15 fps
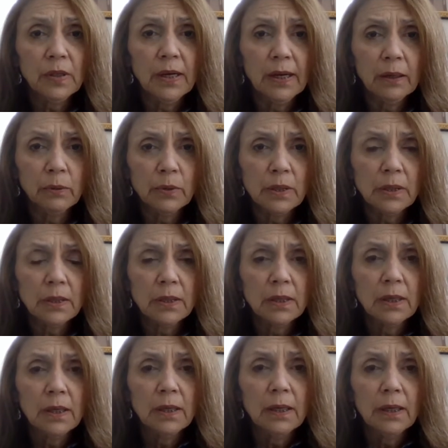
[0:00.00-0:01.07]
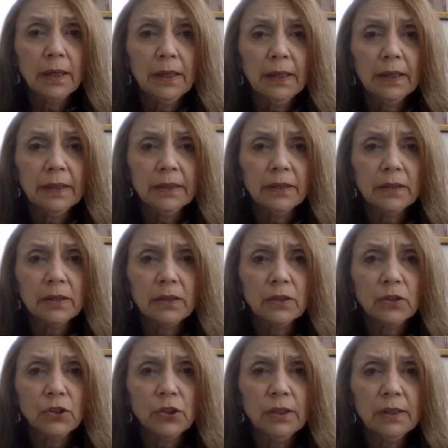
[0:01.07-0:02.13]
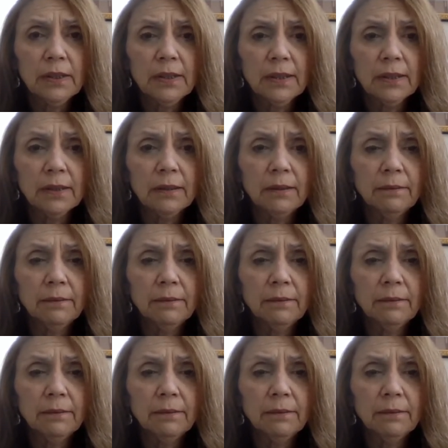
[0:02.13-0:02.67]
house, and she did